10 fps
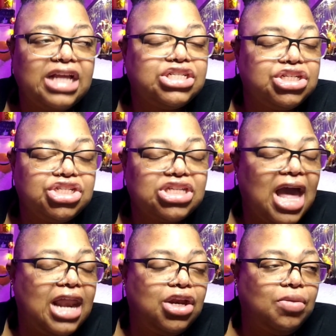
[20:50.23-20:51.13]
She just
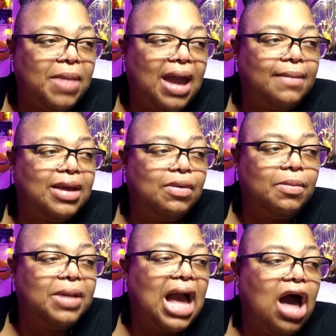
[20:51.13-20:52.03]
had a new baby. It
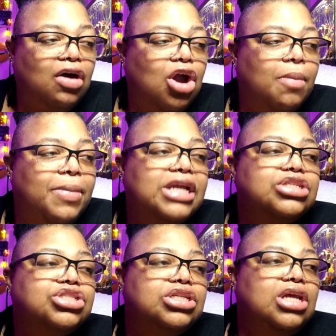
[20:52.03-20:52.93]
would be all her
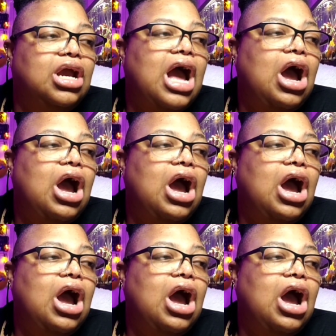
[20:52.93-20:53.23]
pictures in there,